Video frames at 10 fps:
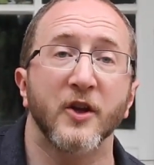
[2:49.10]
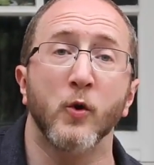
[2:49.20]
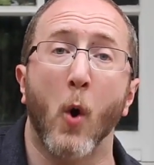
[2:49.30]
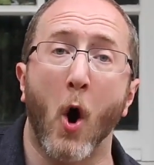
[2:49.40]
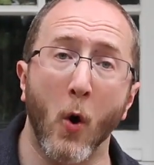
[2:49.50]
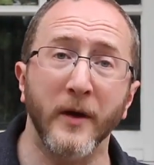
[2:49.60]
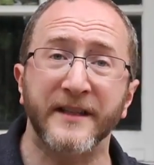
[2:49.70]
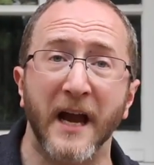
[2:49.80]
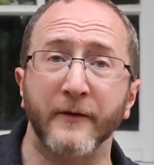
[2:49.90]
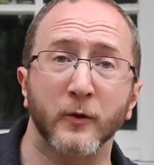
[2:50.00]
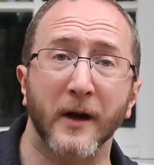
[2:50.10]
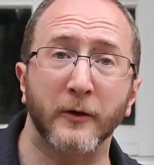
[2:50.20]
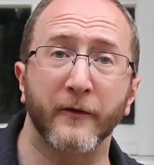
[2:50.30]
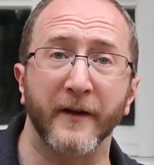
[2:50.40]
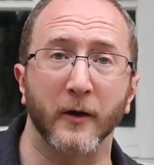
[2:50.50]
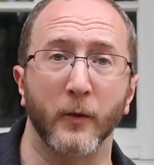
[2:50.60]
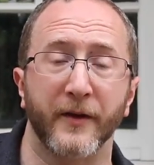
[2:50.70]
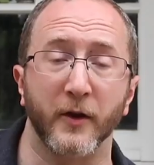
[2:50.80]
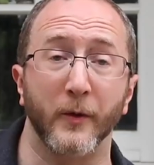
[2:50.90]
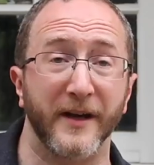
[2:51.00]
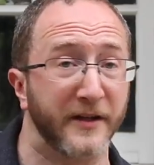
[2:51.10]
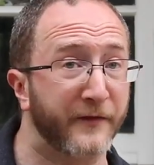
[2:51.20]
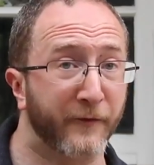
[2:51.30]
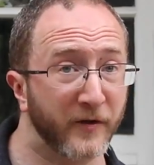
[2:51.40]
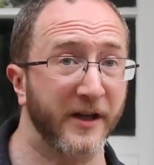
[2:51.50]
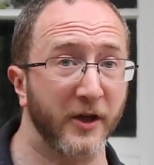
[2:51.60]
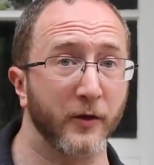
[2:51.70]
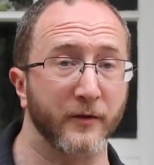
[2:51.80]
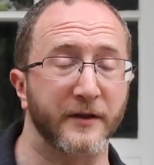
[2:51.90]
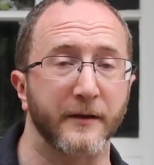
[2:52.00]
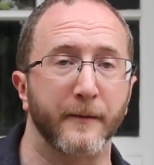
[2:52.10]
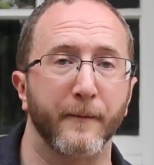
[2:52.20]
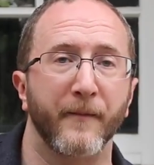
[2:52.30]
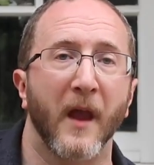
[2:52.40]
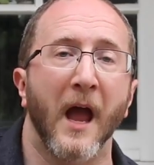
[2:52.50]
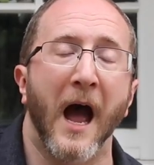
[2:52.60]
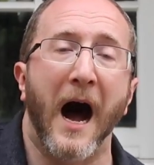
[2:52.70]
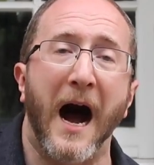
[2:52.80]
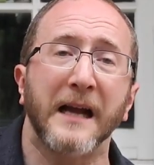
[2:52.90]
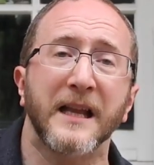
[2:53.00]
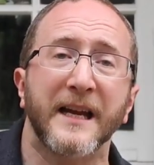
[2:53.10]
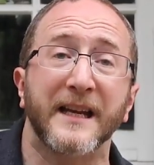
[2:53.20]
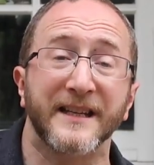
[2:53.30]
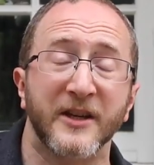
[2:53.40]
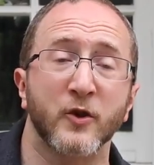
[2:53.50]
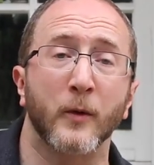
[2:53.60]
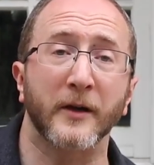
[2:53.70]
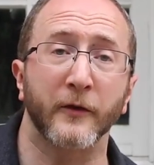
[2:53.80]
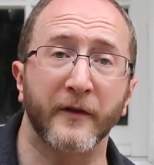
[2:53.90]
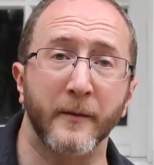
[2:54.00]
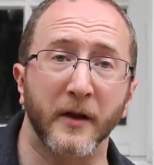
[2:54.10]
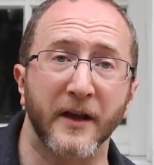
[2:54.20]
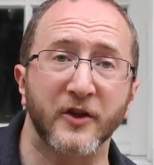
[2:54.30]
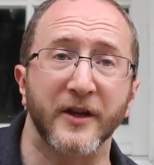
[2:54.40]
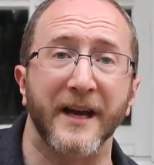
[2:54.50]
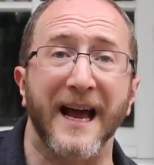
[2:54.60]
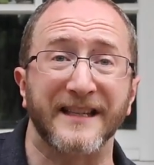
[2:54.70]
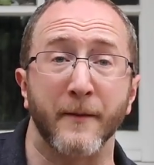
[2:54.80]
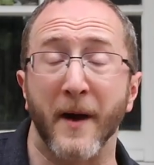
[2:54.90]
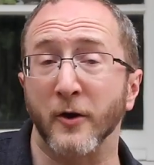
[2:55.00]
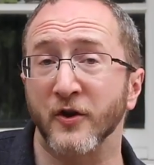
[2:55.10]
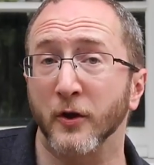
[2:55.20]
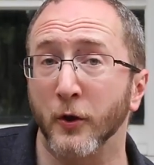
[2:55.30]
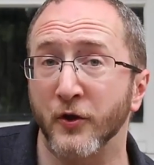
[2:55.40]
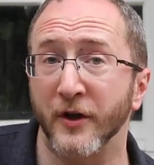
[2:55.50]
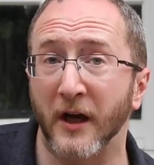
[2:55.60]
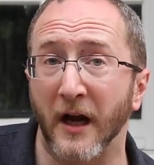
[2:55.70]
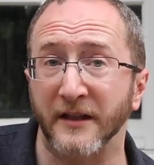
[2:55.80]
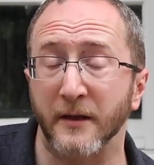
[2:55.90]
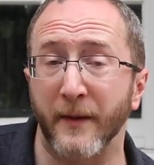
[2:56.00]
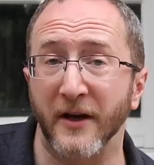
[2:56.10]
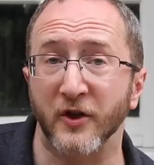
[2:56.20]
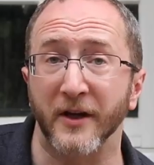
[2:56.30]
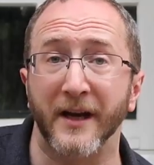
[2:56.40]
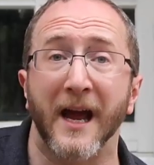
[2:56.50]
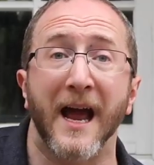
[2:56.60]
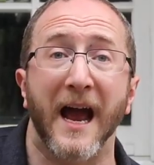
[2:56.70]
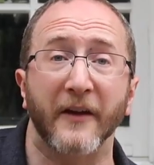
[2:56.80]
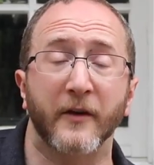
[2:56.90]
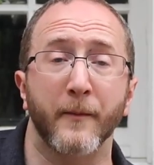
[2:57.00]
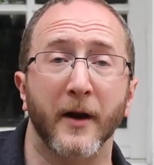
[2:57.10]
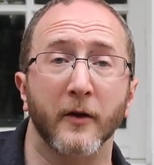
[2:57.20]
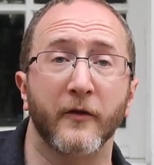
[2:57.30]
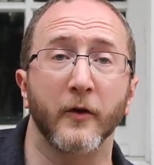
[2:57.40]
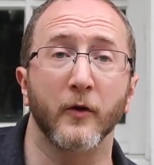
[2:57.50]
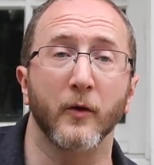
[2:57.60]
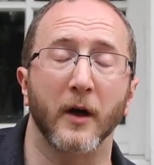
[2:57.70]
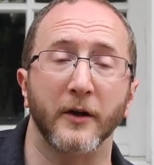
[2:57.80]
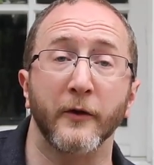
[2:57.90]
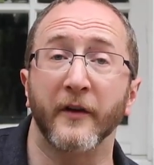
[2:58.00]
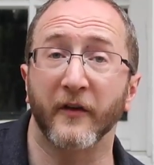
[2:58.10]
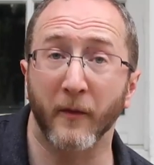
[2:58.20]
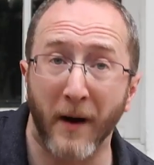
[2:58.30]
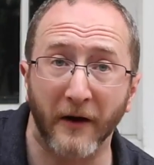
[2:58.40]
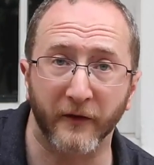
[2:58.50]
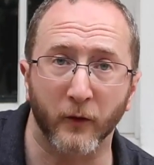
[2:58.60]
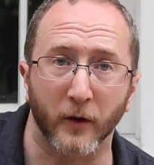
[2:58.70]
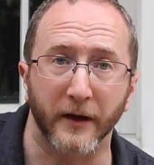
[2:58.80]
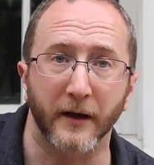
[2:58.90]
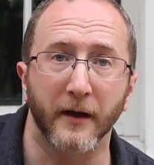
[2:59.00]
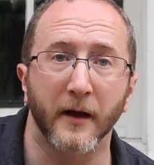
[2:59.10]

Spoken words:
You always have your rectal finger with you, and it's free to use. I like digital rectal stimulation as a better solution to constipation as compared to using a suppository.